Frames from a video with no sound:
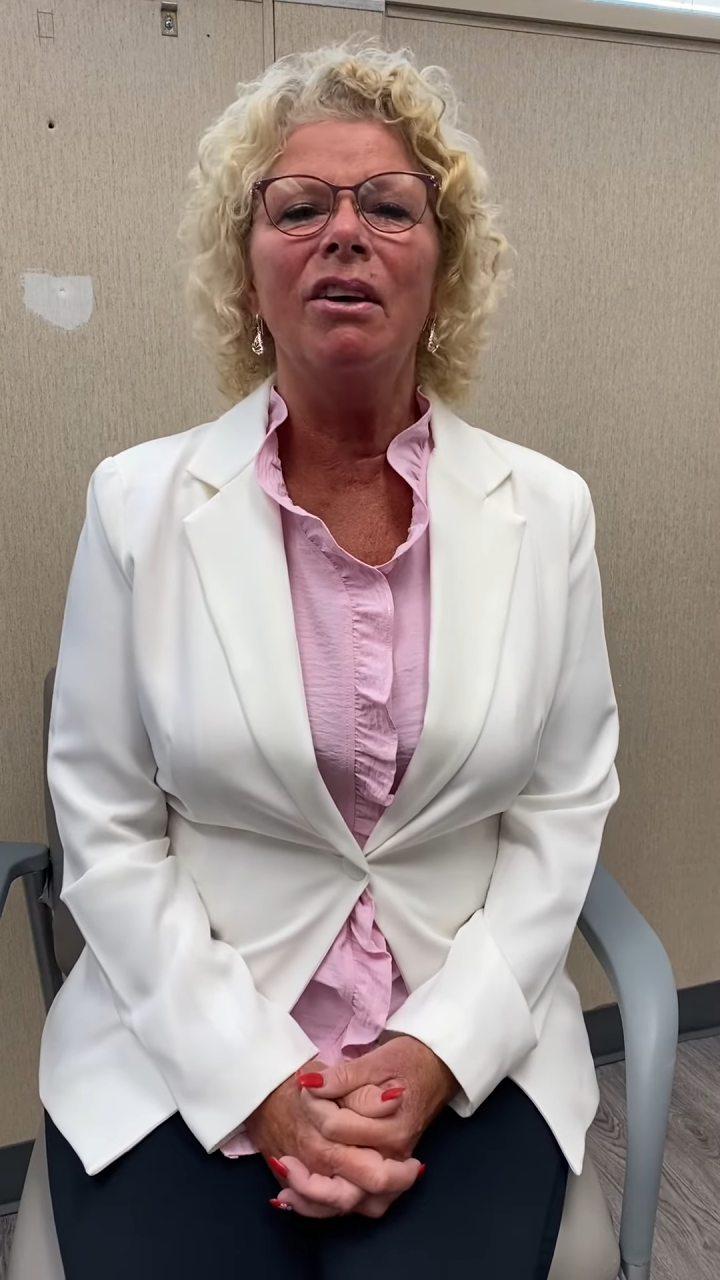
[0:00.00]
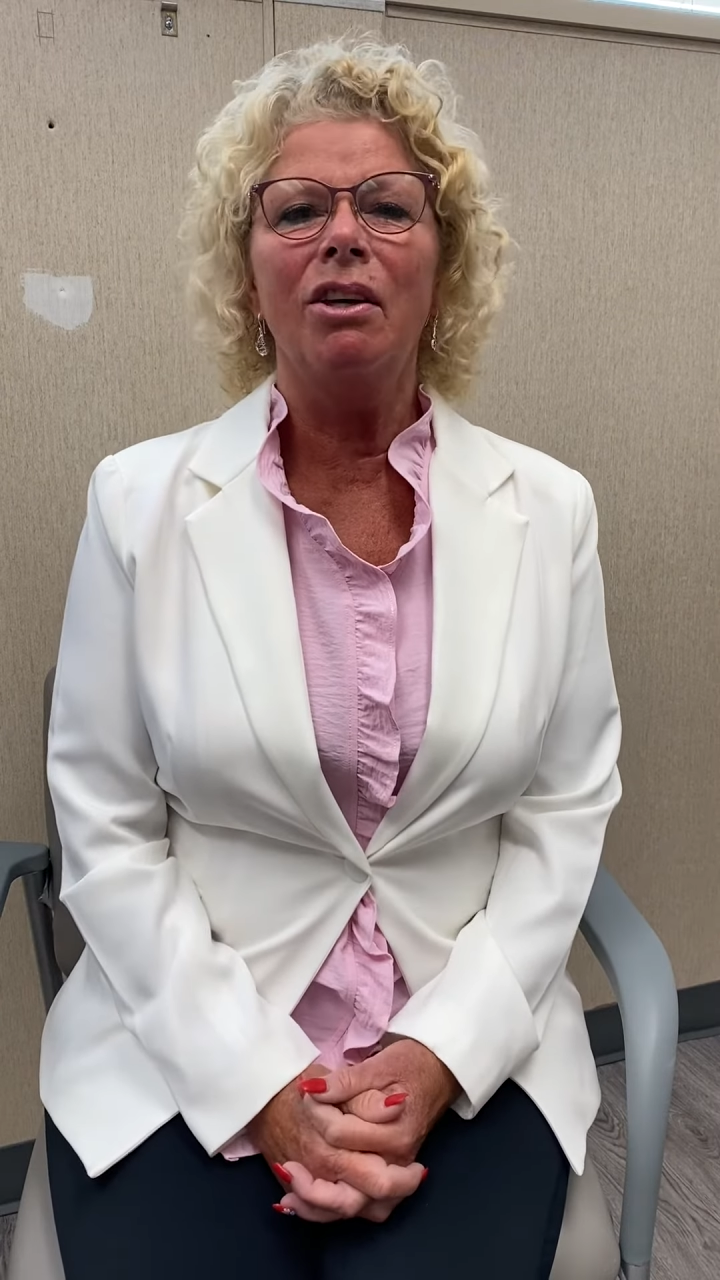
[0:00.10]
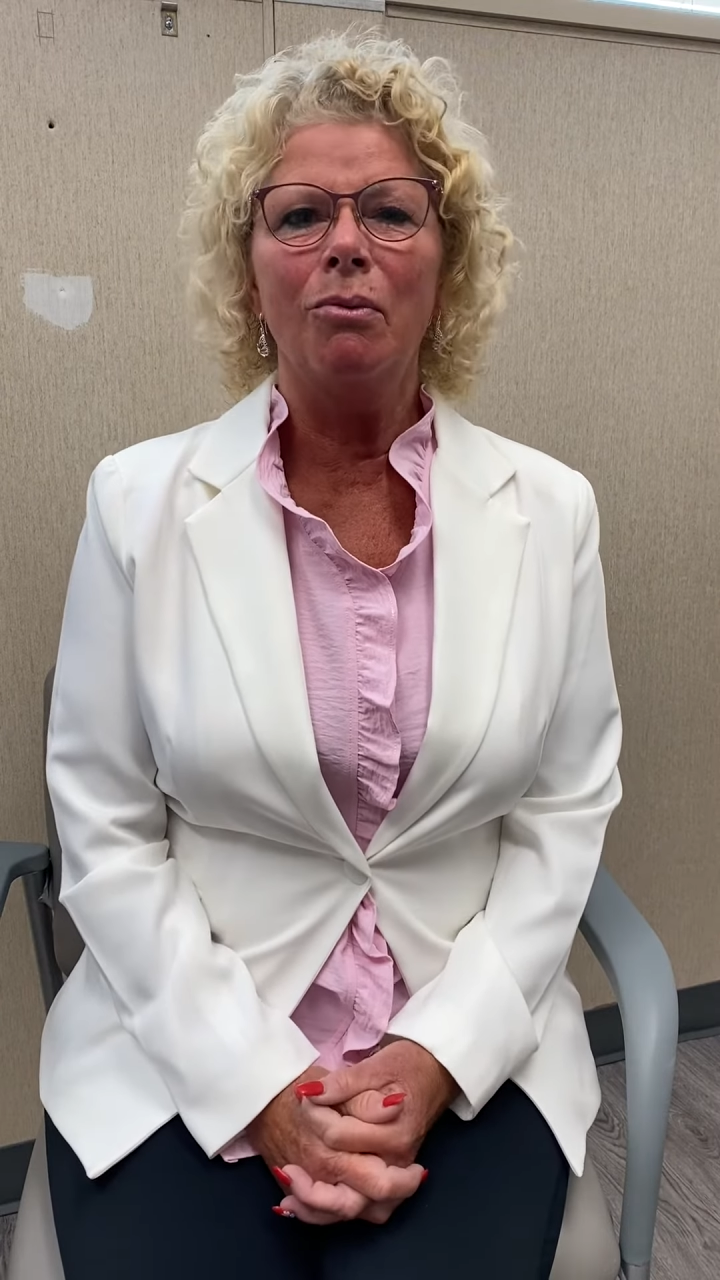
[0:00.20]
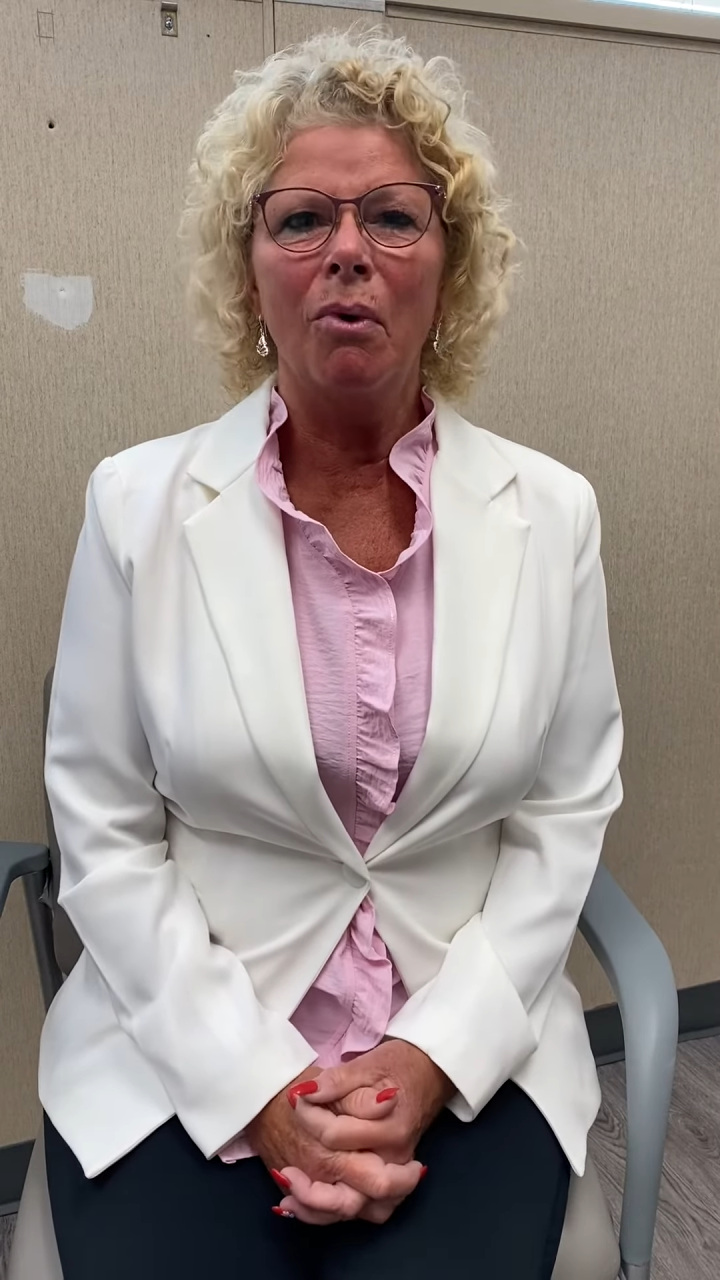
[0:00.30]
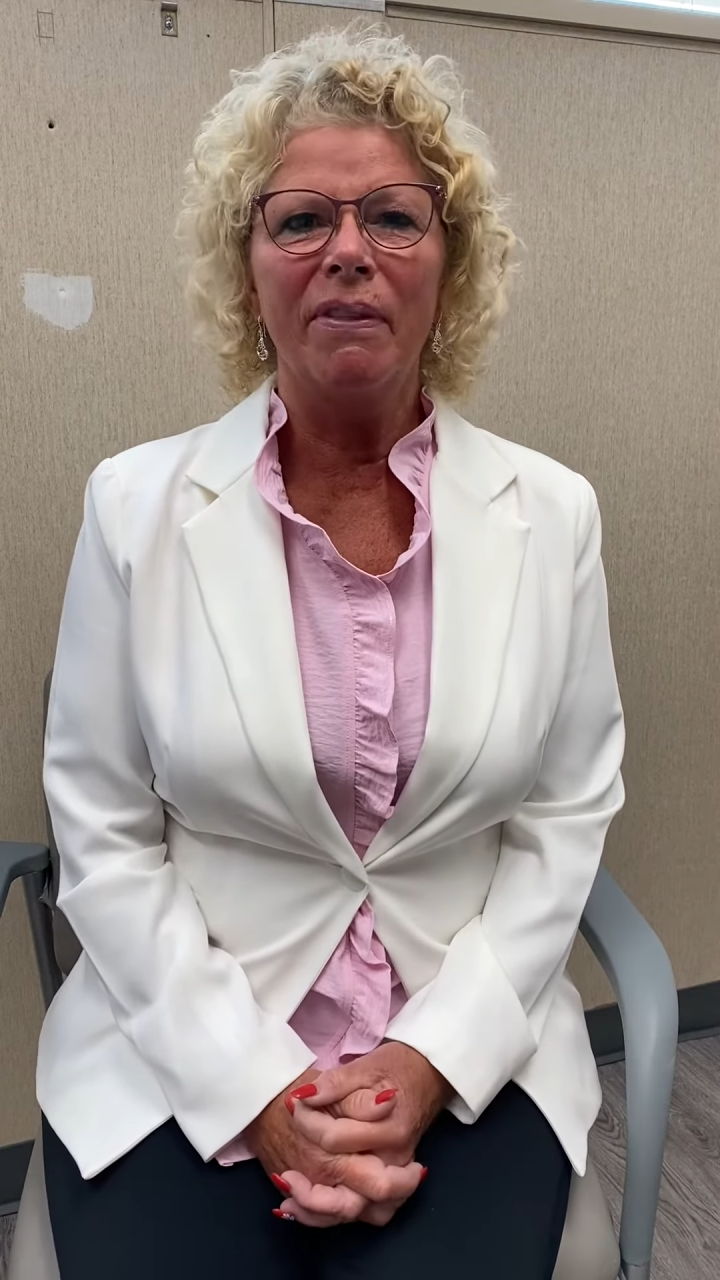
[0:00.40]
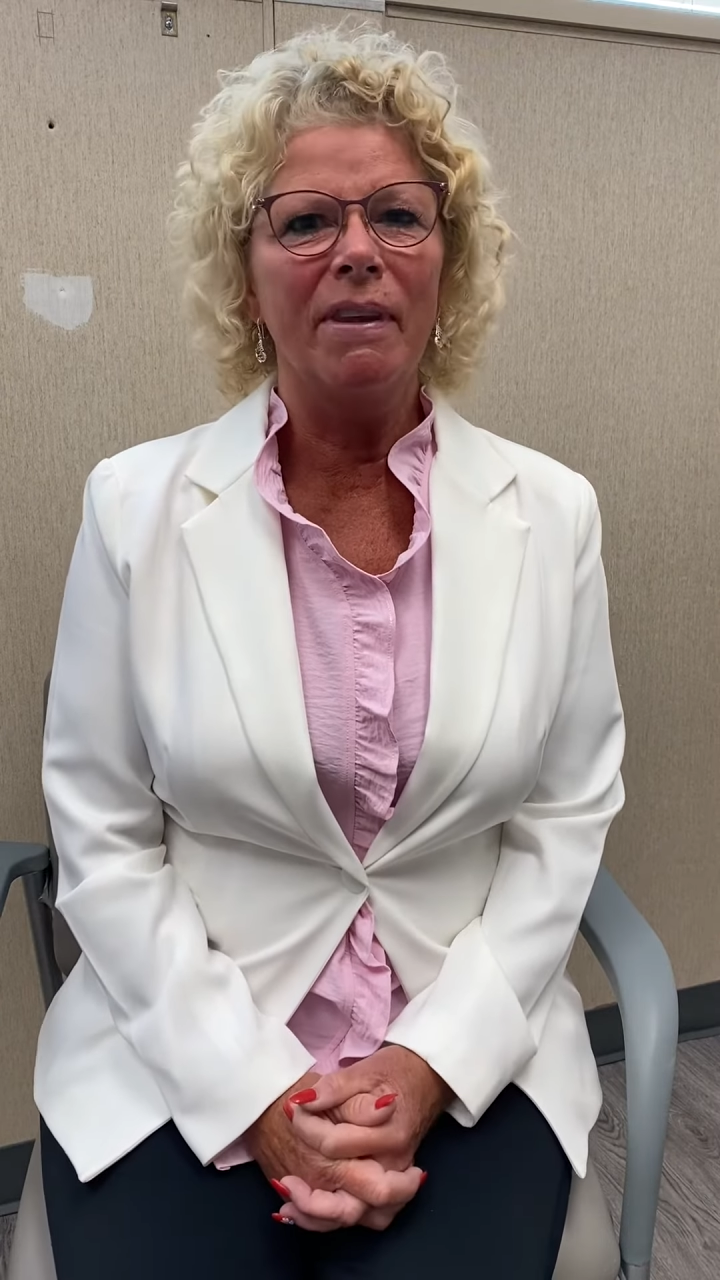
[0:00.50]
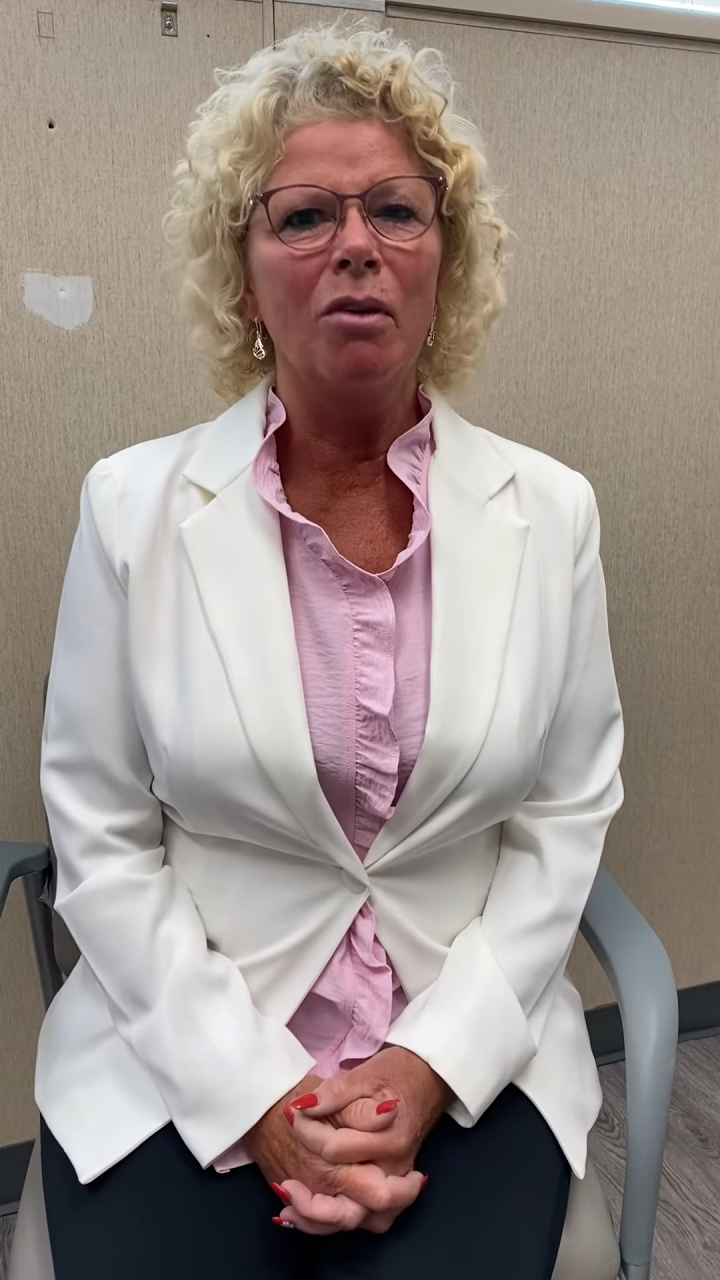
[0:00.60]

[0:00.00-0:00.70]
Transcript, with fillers: you what the